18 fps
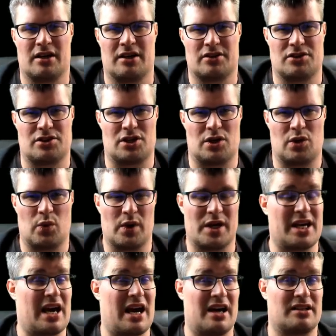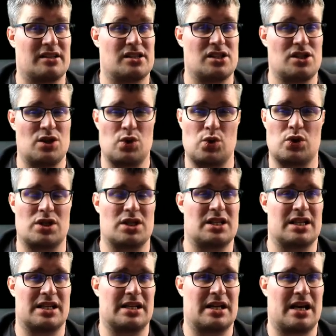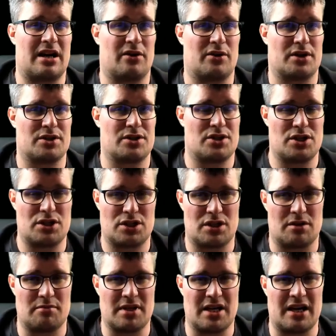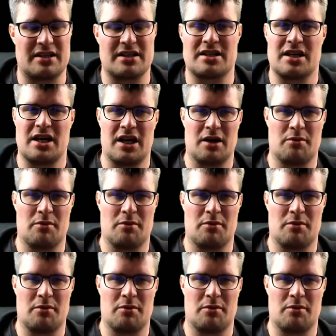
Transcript: So we can't use it in our system yet,